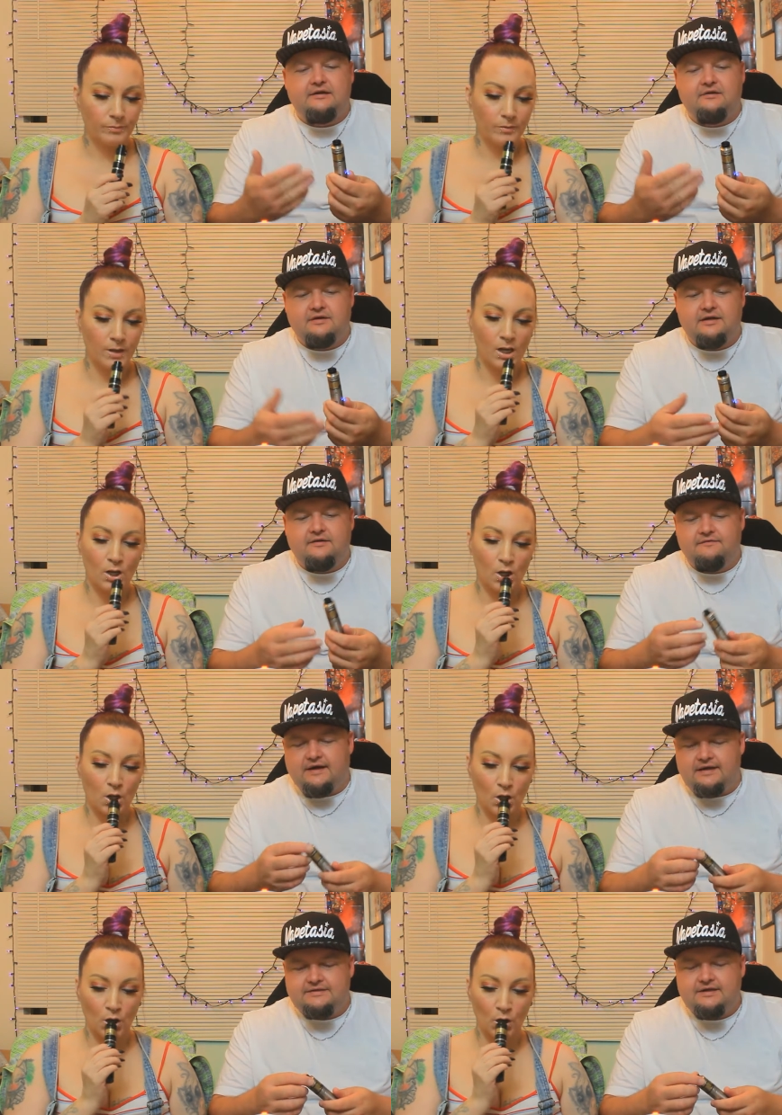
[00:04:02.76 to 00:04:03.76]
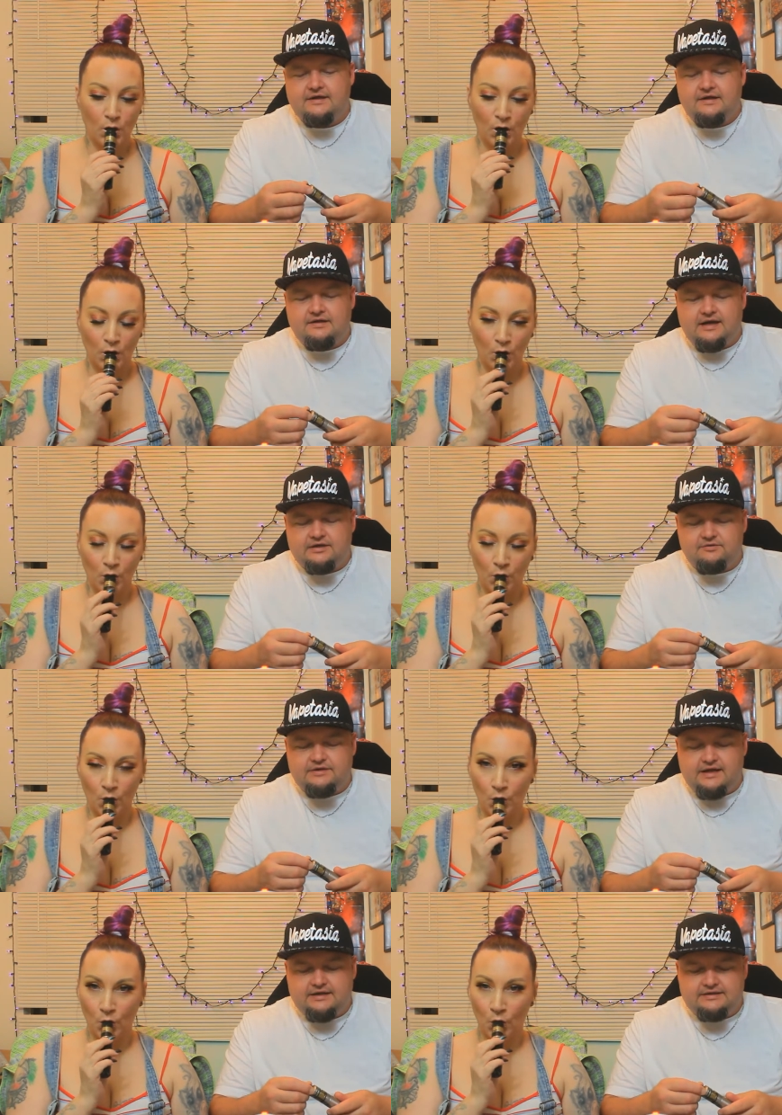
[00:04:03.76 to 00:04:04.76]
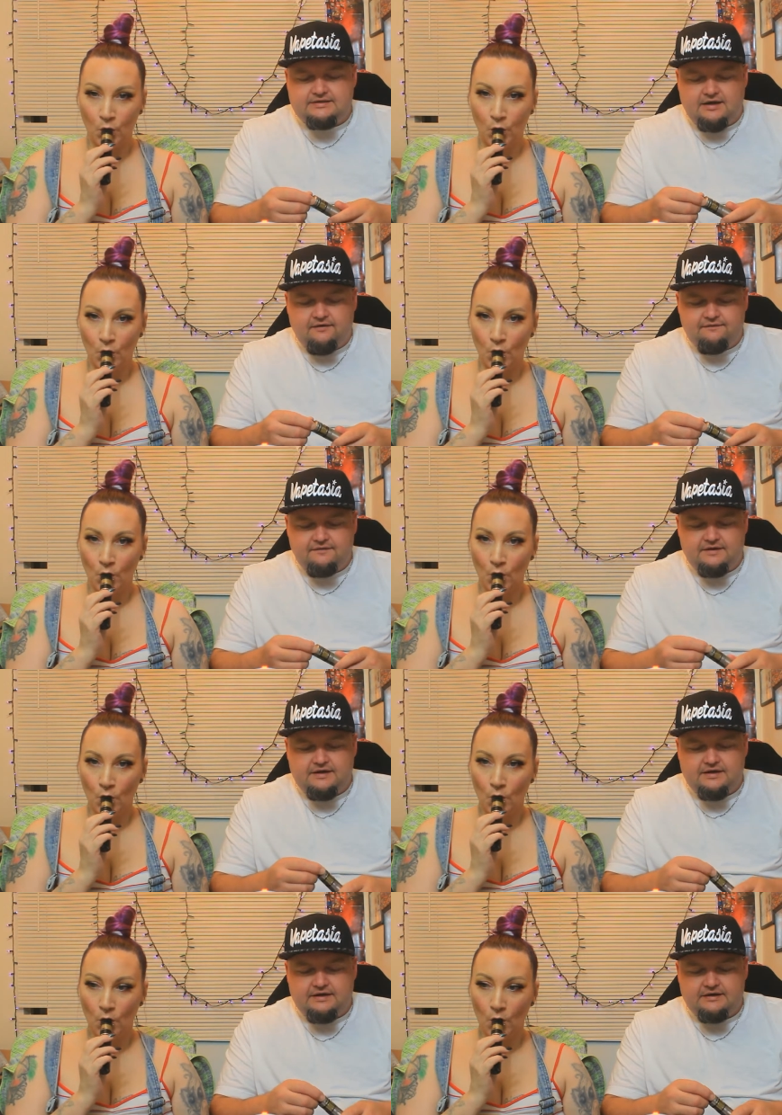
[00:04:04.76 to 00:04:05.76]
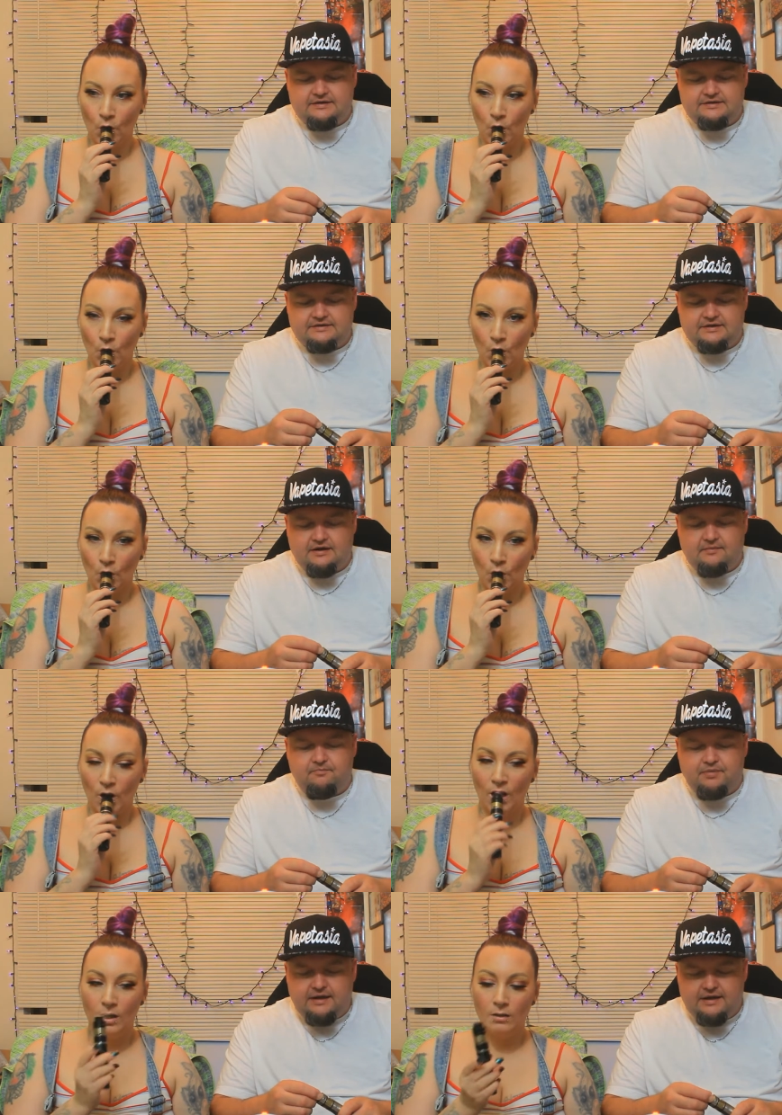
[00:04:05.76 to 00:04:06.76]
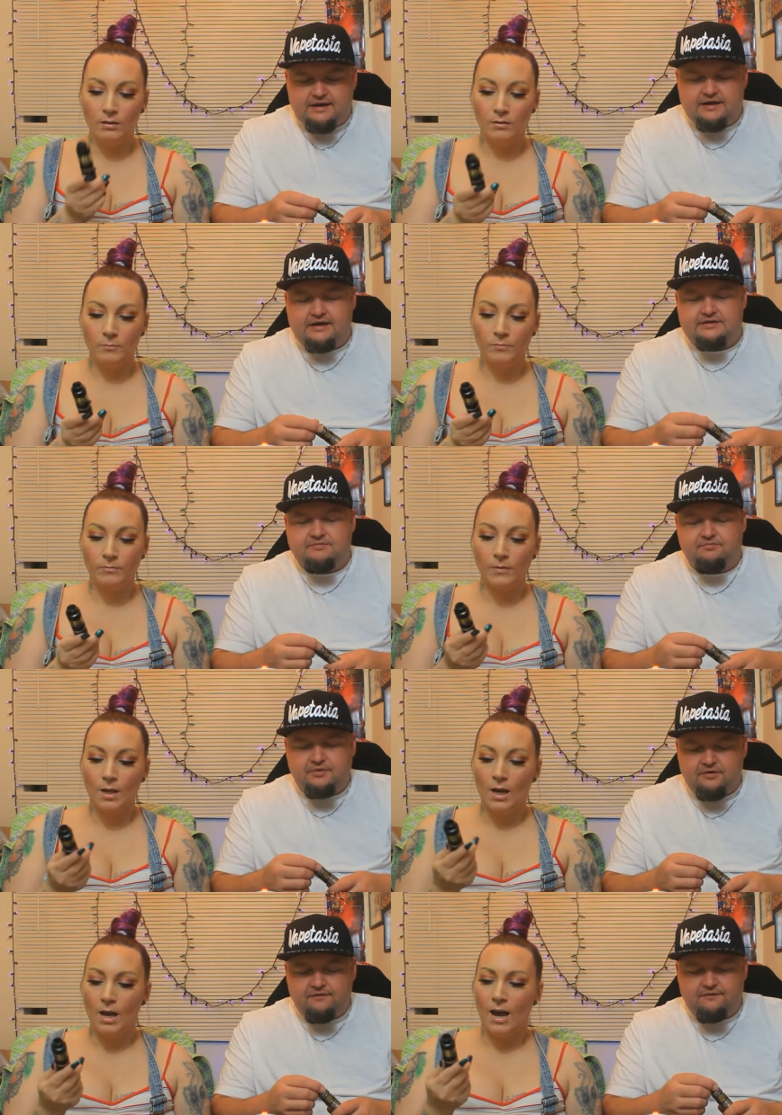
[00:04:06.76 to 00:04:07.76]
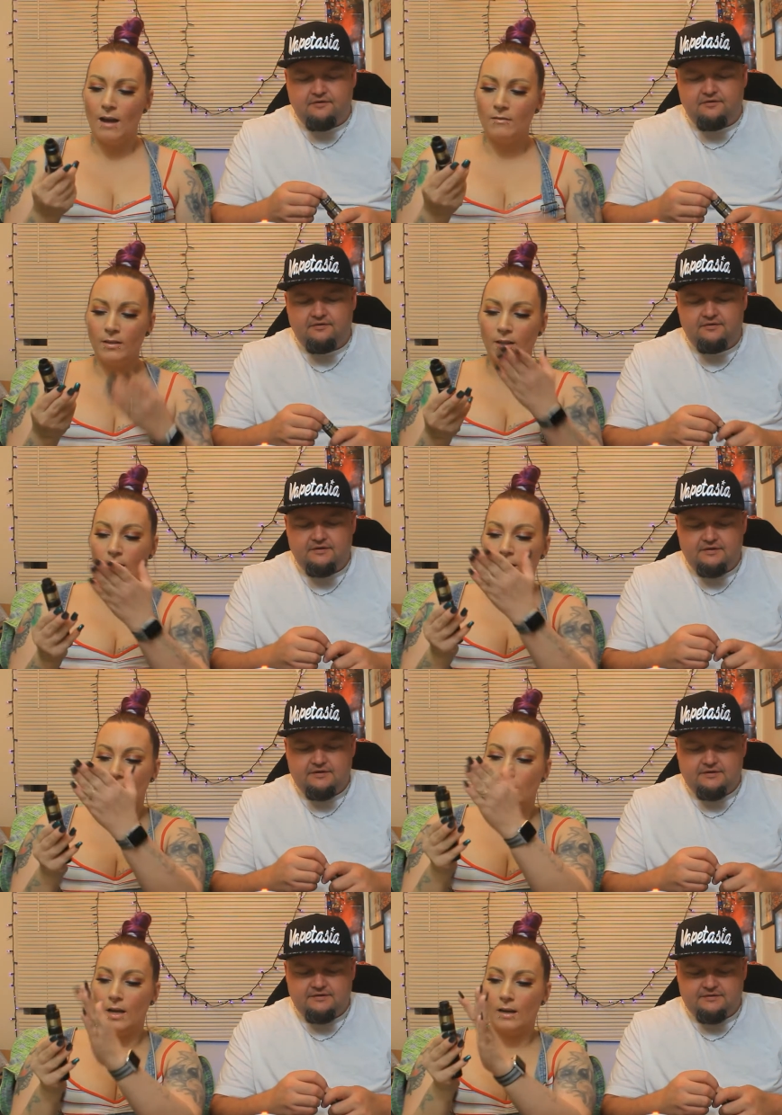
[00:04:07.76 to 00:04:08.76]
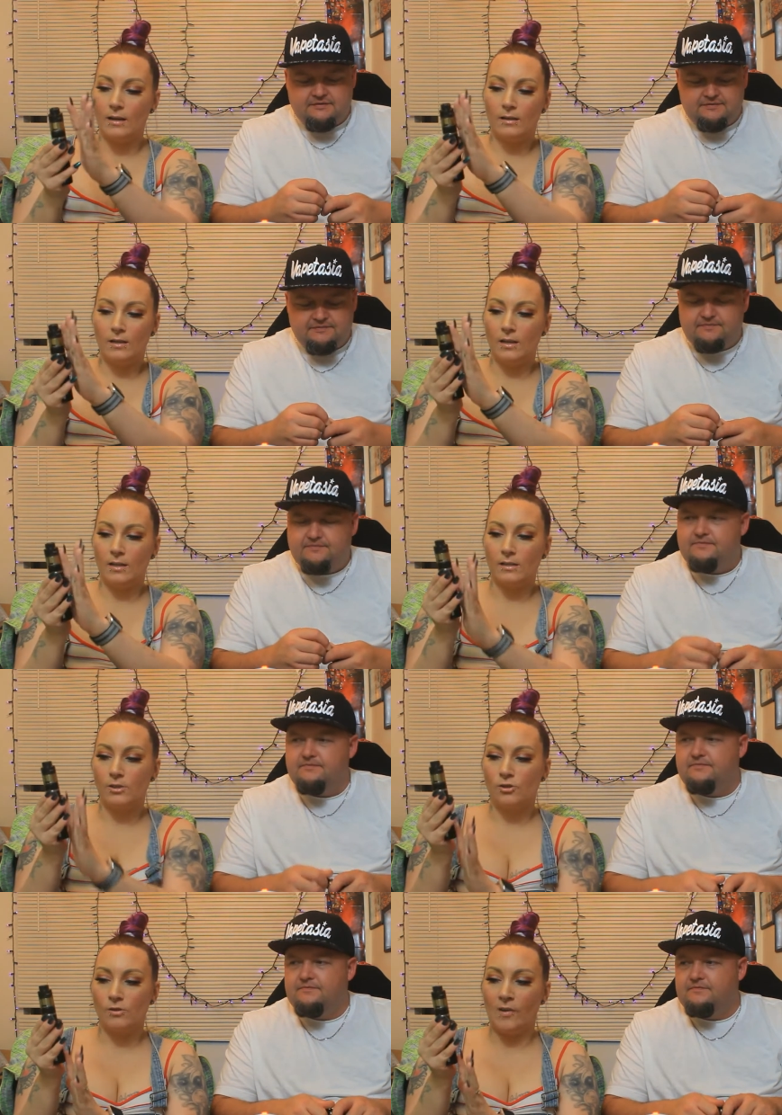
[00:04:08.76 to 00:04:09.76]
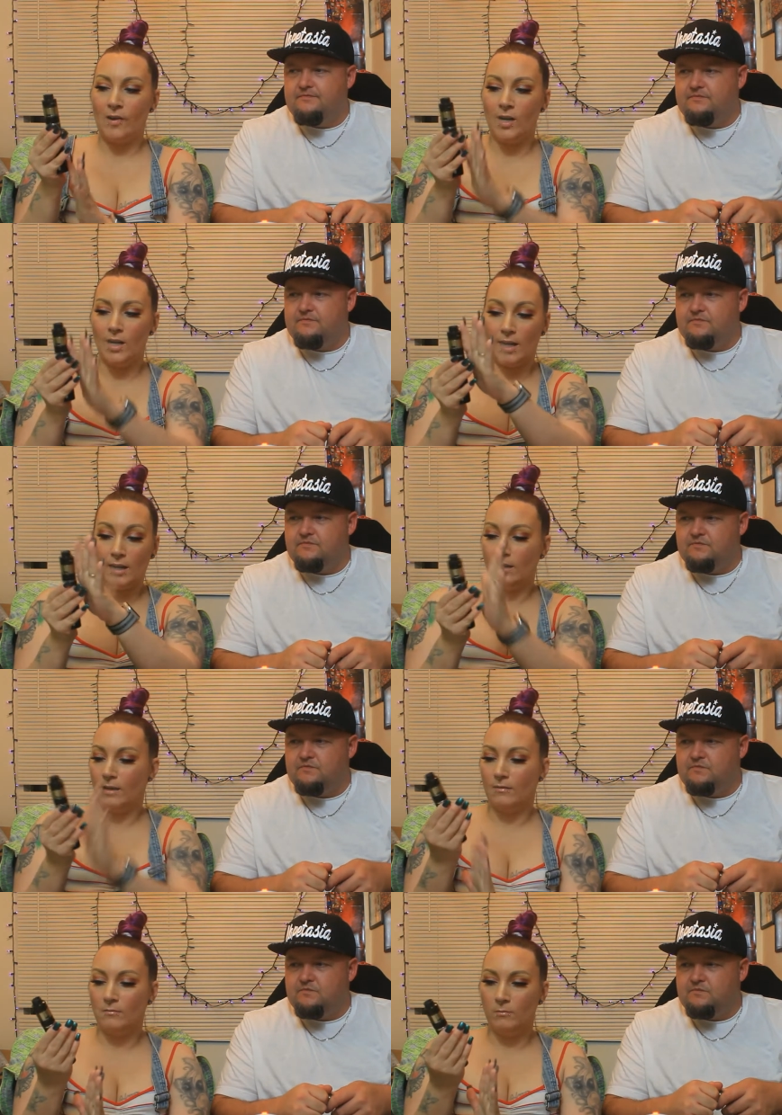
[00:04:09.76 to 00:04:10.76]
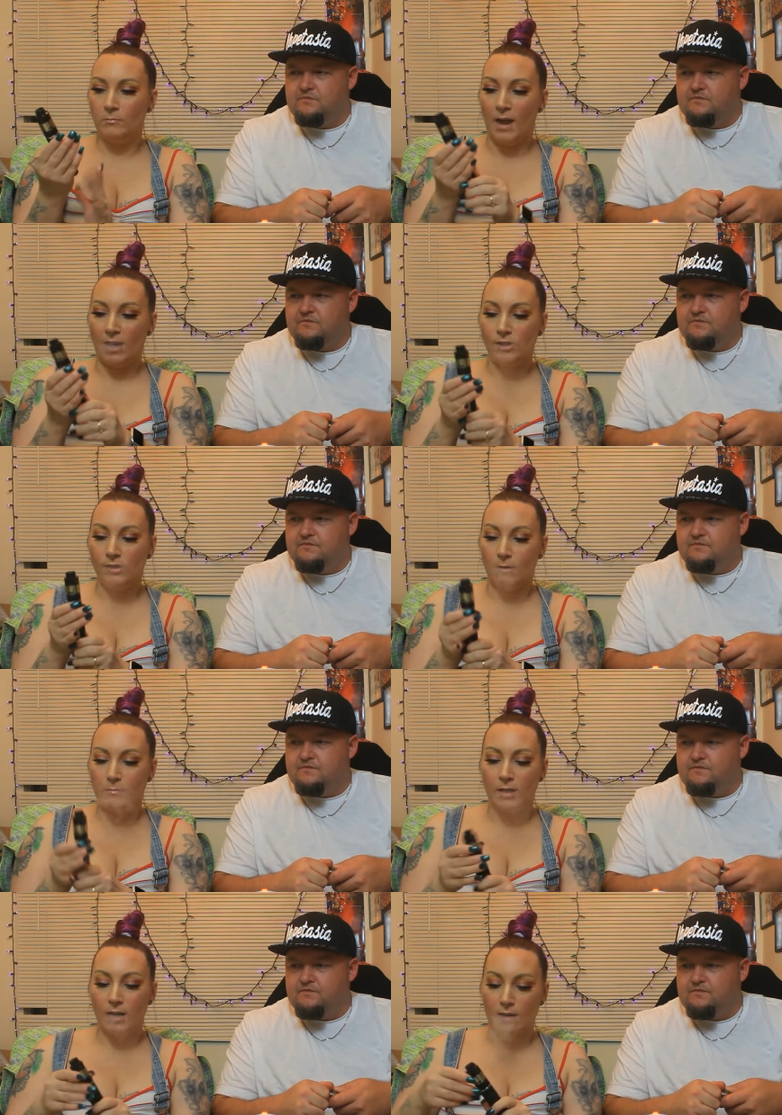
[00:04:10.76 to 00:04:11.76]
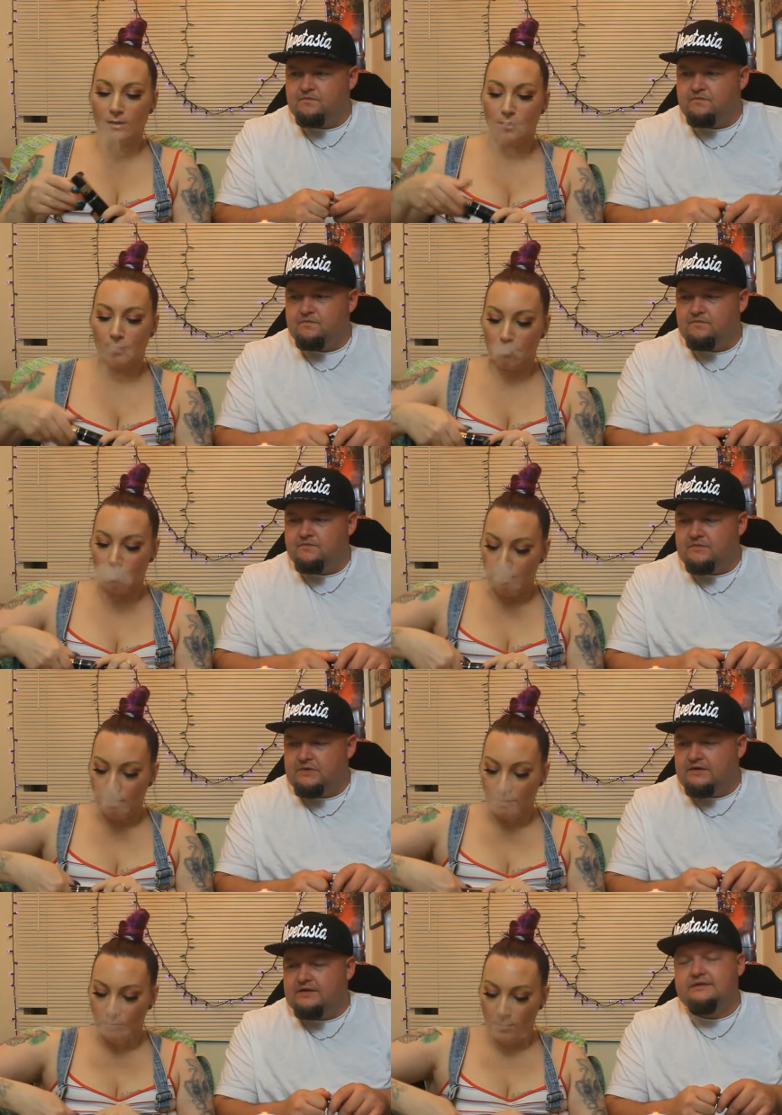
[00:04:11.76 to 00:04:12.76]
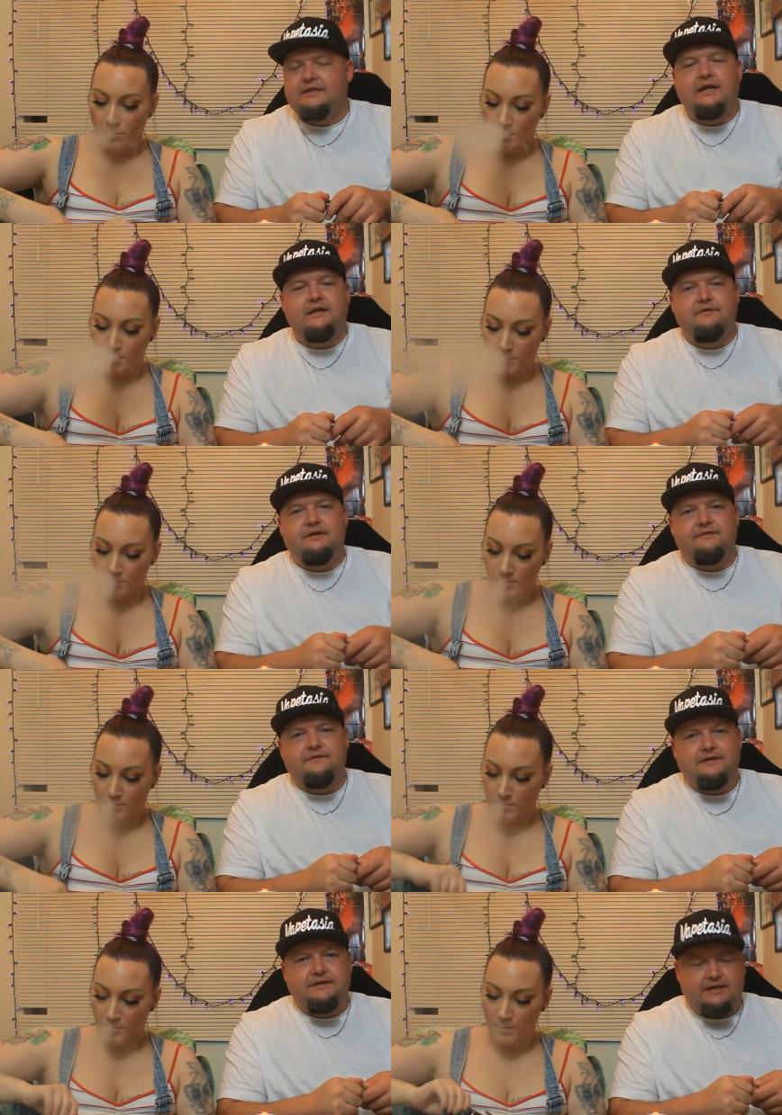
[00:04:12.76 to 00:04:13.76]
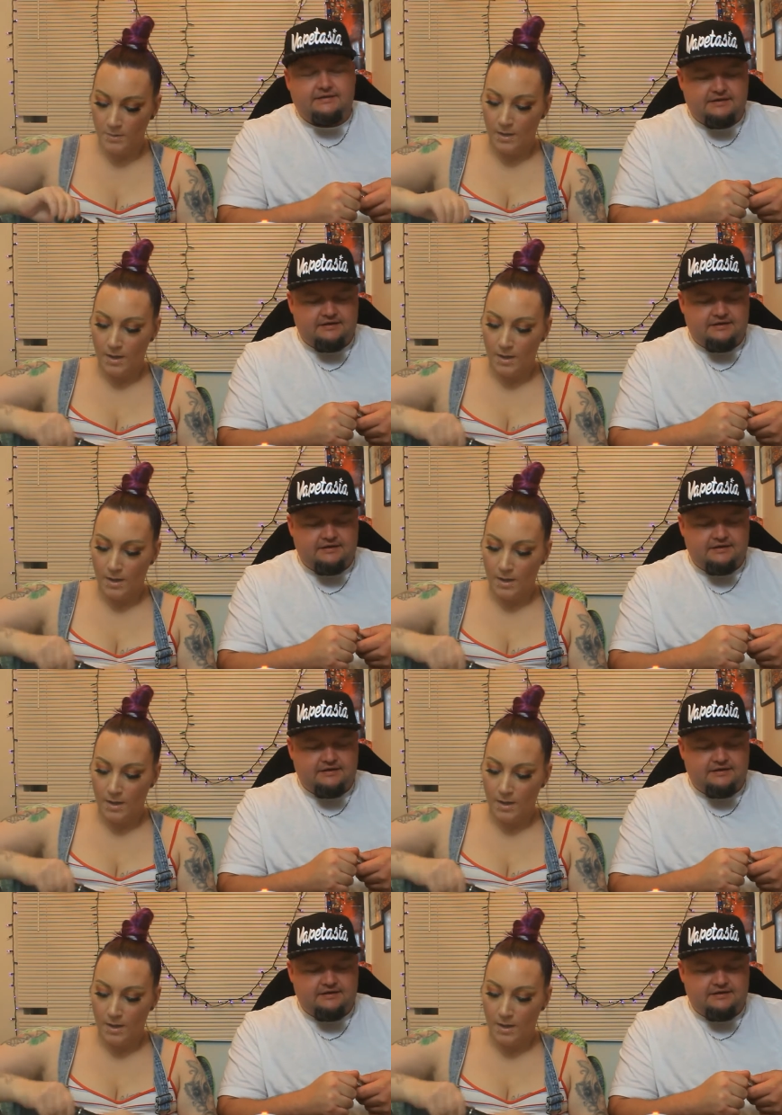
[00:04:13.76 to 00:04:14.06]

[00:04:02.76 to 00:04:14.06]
Speaker 1: looking device. The actual tank itself is uh, big. It's beautiful. Everything
Speaker 2: like straight like matches up together.
Speaker 1: The design of it is fantastic.